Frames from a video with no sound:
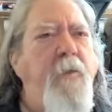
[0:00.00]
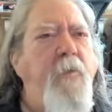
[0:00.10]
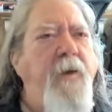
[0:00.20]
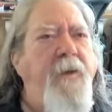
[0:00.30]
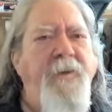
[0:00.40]

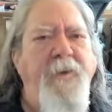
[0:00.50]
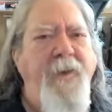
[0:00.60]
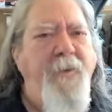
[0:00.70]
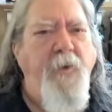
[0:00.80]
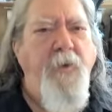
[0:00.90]
Rain is
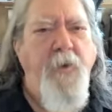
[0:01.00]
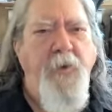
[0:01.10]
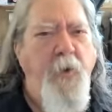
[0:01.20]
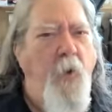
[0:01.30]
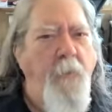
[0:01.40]
neither
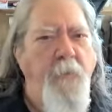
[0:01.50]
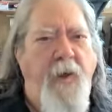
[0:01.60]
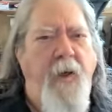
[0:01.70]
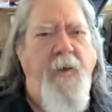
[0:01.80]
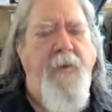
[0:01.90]
good nor
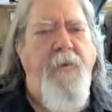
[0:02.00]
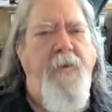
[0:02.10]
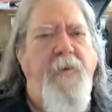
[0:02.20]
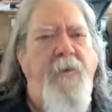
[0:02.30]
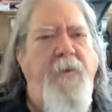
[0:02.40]
bad.
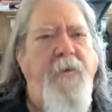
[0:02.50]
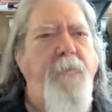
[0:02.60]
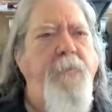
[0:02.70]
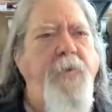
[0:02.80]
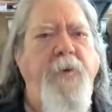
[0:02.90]
It's
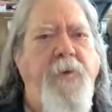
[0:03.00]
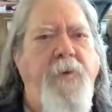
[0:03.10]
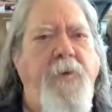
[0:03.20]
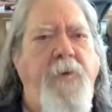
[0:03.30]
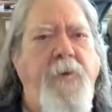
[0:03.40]

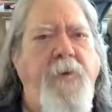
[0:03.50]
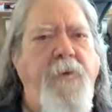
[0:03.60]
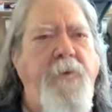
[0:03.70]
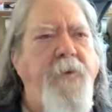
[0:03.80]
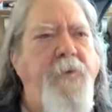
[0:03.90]
absurd
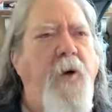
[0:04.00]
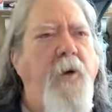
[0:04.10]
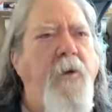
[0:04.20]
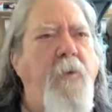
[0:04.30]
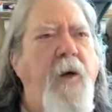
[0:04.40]
to
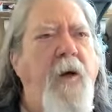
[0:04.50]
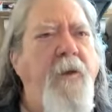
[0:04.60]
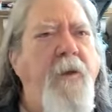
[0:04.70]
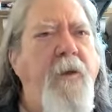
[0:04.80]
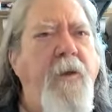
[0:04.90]
talk about
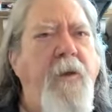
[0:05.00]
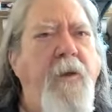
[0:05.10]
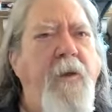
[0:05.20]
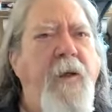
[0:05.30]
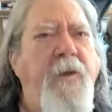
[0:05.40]
it
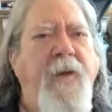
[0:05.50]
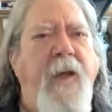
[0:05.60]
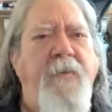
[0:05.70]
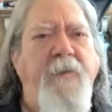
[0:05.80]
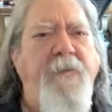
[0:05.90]
as
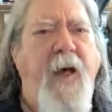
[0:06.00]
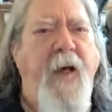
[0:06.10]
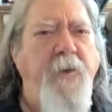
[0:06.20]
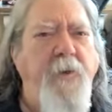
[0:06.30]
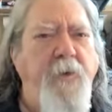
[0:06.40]
having
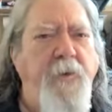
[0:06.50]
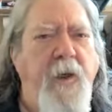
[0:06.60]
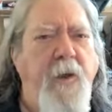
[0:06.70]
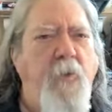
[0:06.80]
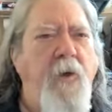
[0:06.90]
value in
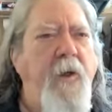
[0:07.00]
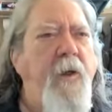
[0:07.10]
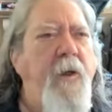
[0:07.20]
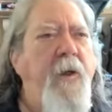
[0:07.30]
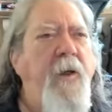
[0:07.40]
that way.
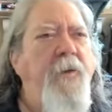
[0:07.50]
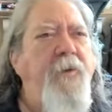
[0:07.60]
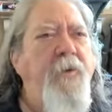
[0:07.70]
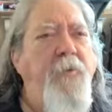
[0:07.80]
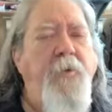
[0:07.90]
And
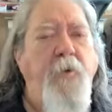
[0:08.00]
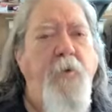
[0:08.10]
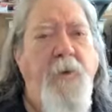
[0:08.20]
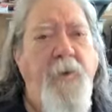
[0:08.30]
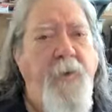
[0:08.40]
so too
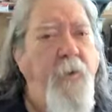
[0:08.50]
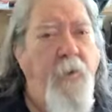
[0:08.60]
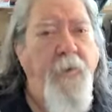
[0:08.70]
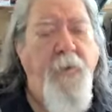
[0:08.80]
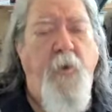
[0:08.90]
with an
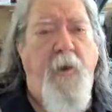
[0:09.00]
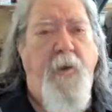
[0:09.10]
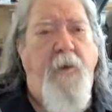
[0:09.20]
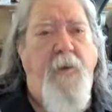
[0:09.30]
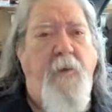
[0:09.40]

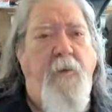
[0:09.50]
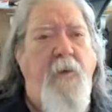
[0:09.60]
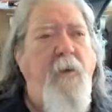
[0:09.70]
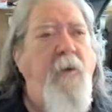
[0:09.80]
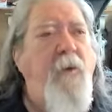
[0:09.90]
earthquake
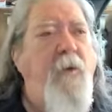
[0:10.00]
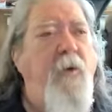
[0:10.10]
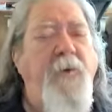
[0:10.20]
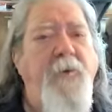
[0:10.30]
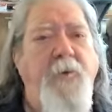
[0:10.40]

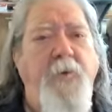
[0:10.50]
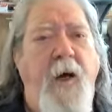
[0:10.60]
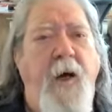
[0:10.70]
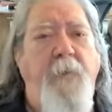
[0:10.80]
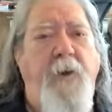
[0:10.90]
or a
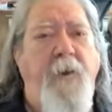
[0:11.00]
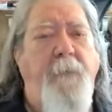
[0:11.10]
tsunami